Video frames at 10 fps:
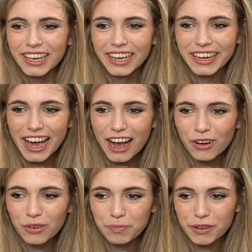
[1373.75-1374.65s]
And
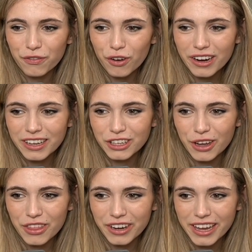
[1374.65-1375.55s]
now, before, you know,
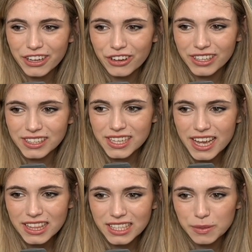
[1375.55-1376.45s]
the knight couldn't
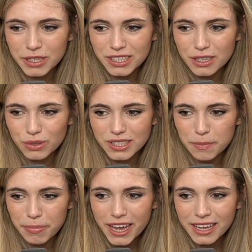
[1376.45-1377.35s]
take this because there was the
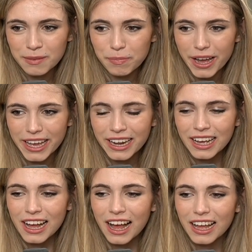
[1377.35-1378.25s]
pin. But
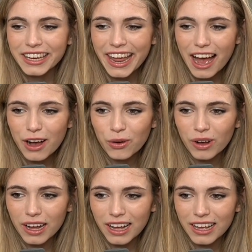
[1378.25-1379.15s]
now,
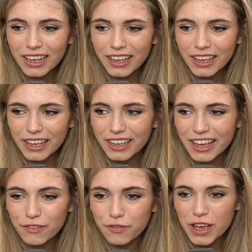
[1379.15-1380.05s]

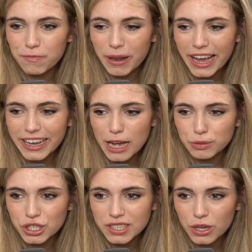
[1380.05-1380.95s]
if black
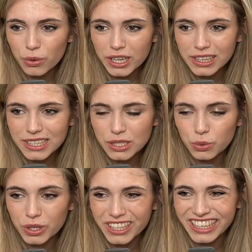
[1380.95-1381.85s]
captures the queen, this
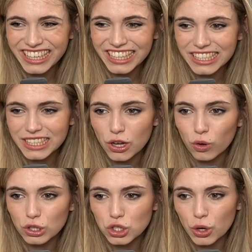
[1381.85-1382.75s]
queen is
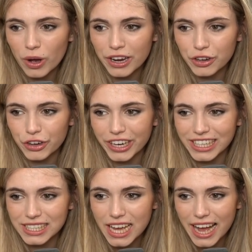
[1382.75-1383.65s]
also under
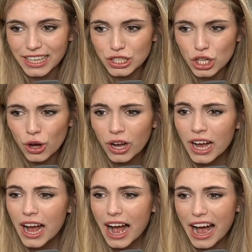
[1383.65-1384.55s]
attack. So
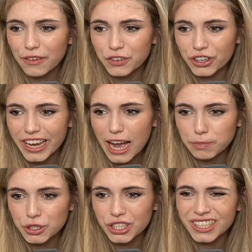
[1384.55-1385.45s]
after
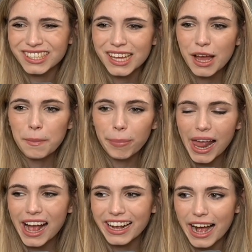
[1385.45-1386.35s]
captures,
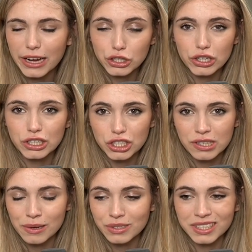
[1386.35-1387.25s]
black actually just
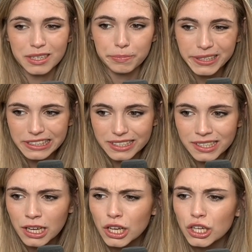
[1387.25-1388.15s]
loses a piece.
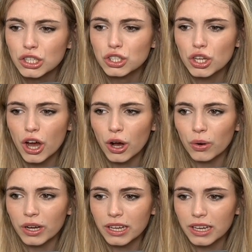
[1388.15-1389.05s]

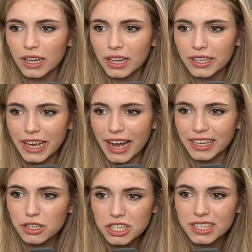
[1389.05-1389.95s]
So yeah,
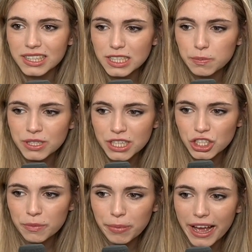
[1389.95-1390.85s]
because in this
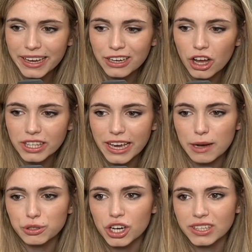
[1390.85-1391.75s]
position, black cannot
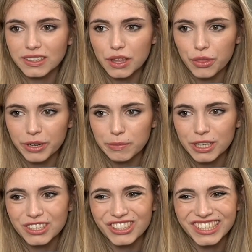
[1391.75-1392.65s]
capture on d3
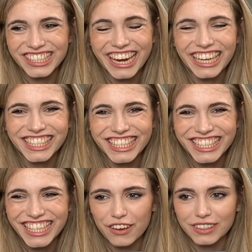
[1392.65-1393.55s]
because there is knight
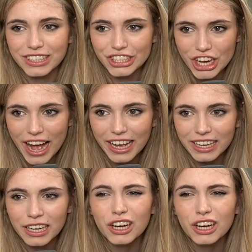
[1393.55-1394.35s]
c7 check.